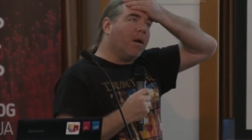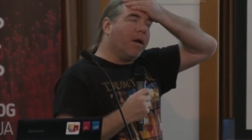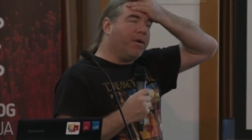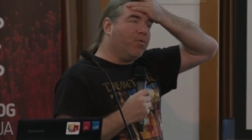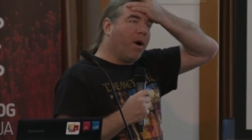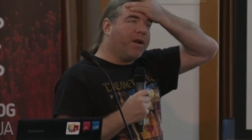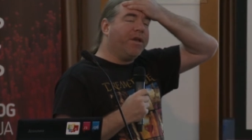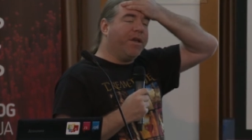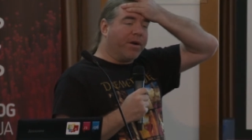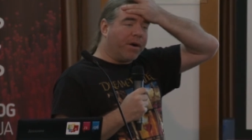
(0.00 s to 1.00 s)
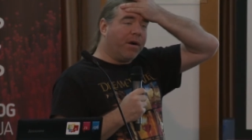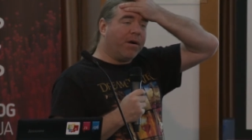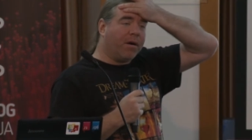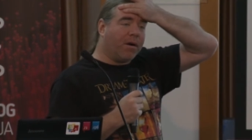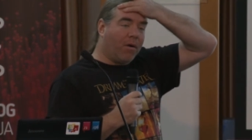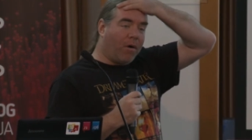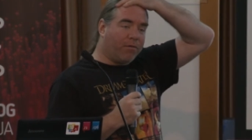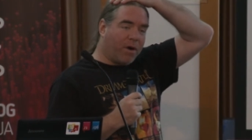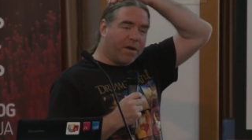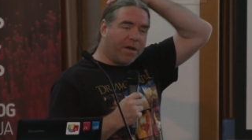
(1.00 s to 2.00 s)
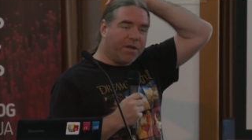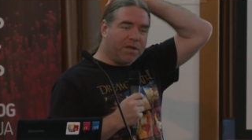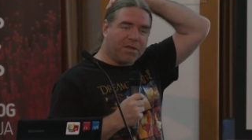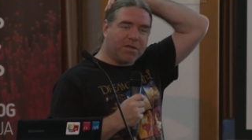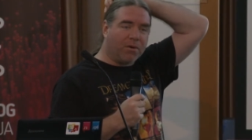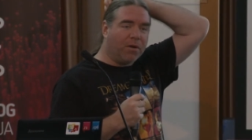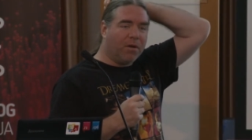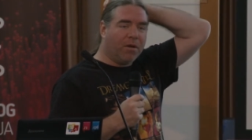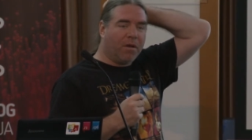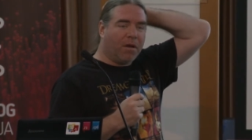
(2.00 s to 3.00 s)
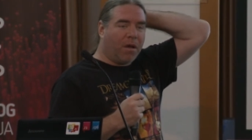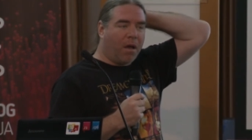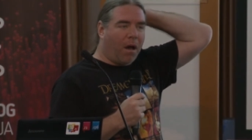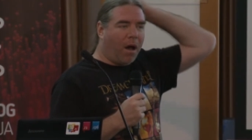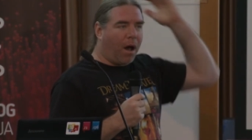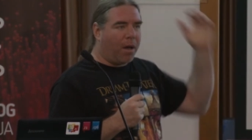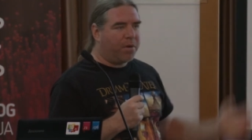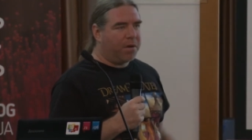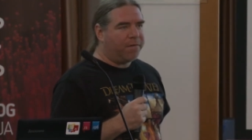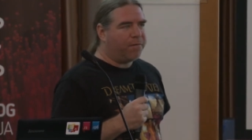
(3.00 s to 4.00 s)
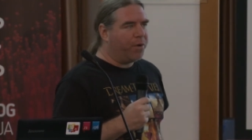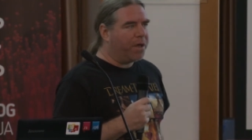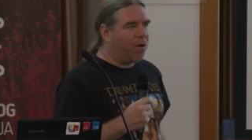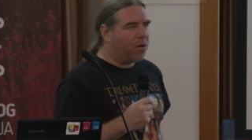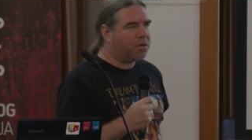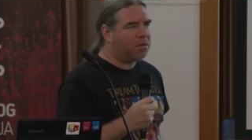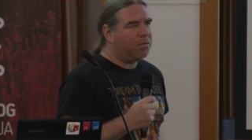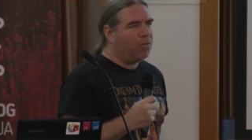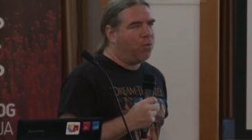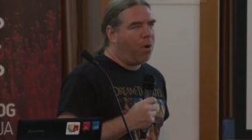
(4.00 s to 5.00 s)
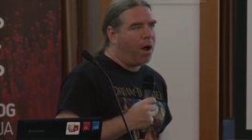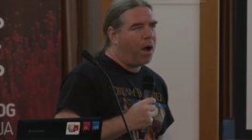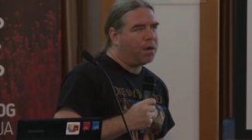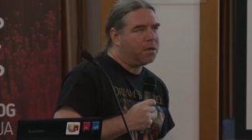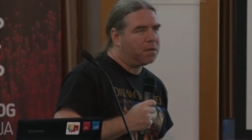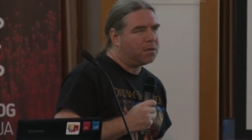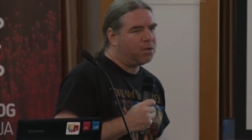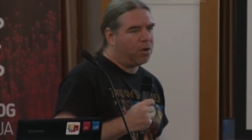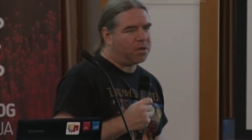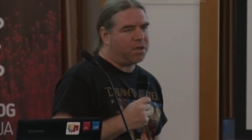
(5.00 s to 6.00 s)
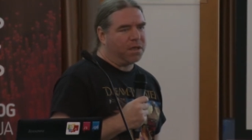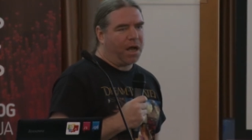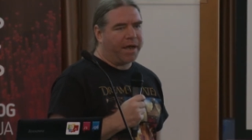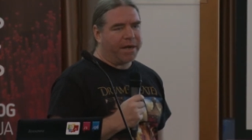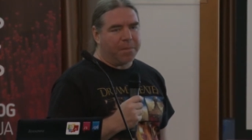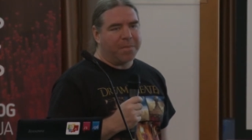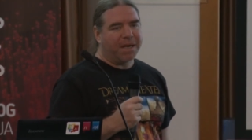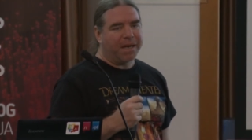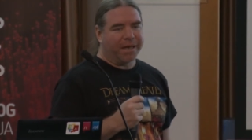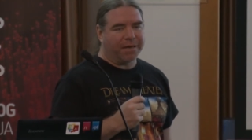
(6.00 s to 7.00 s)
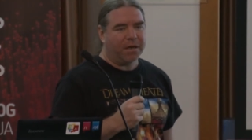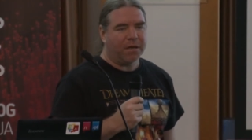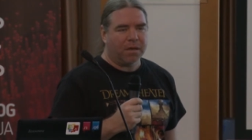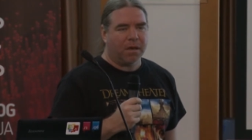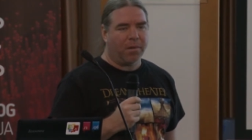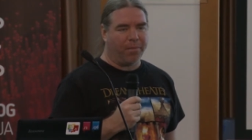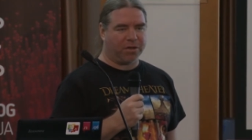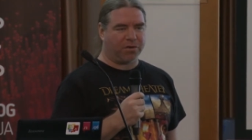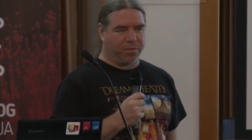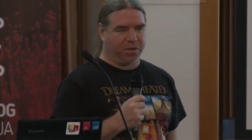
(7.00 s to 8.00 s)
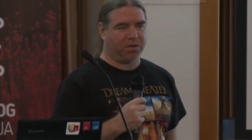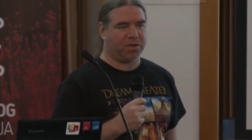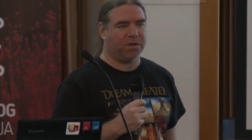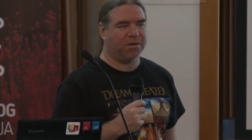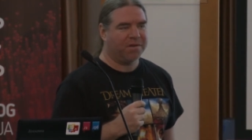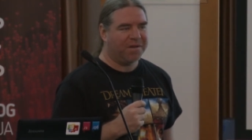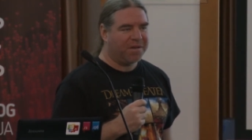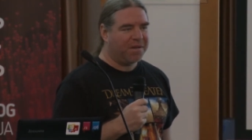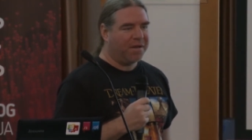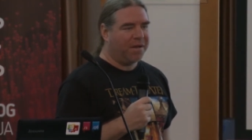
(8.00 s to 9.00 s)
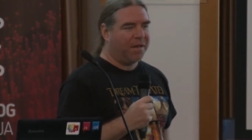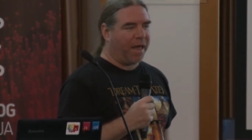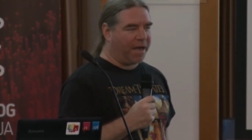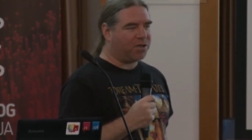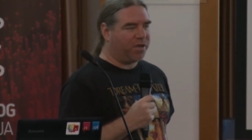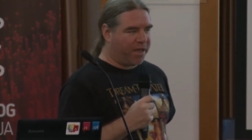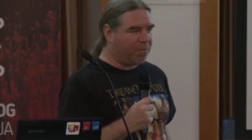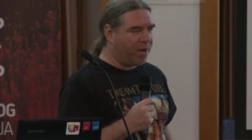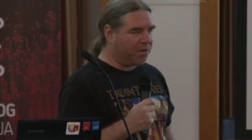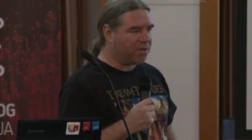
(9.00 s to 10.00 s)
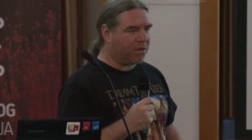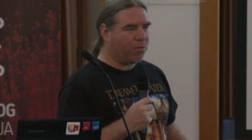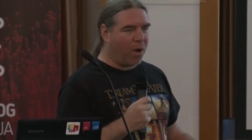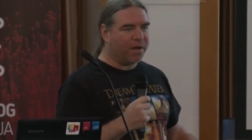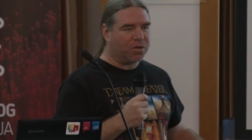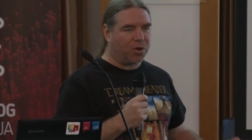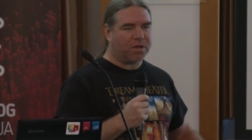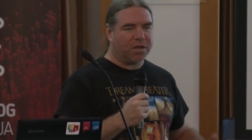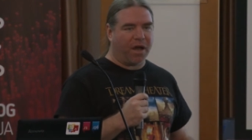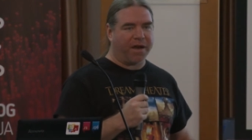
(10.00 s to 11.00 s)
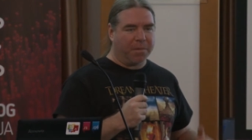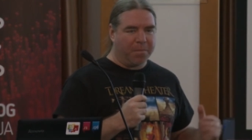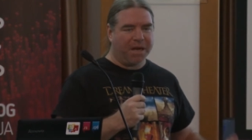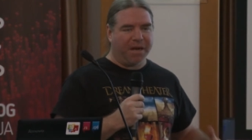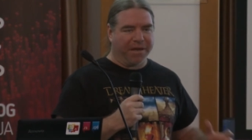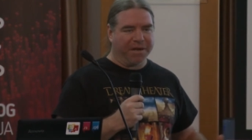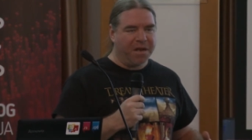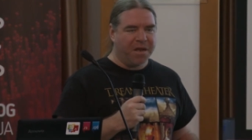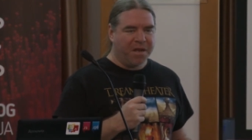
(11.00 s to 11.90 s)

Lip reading: In 1 year of running this tool, I believe we got 1.9 million measurements. Actually, that means that 1.9 million